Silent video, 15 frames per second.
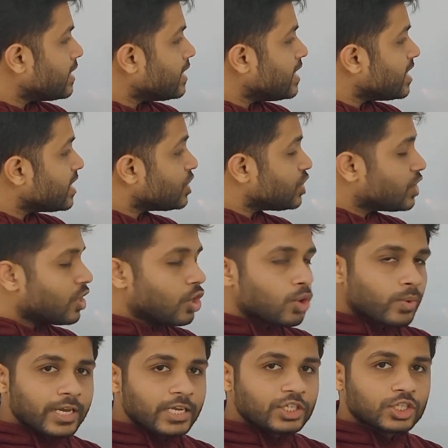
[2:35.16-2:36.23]
each
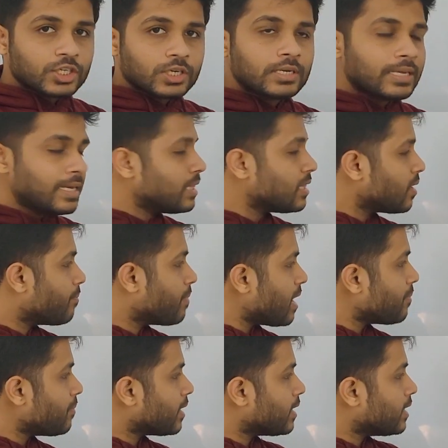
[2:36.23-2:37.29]
location in the
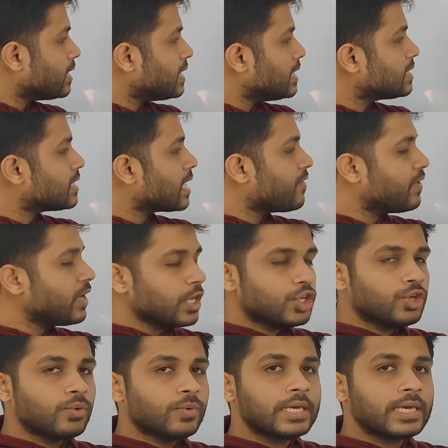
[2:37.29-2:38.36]
memory is having
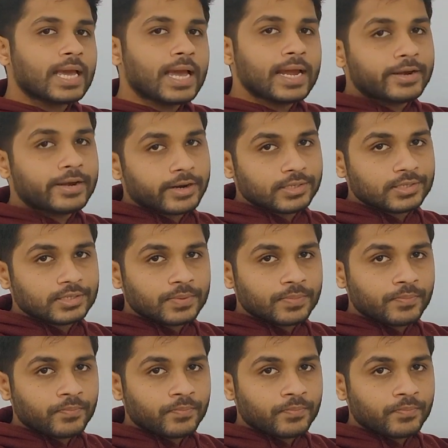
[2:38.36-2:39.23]
unique address.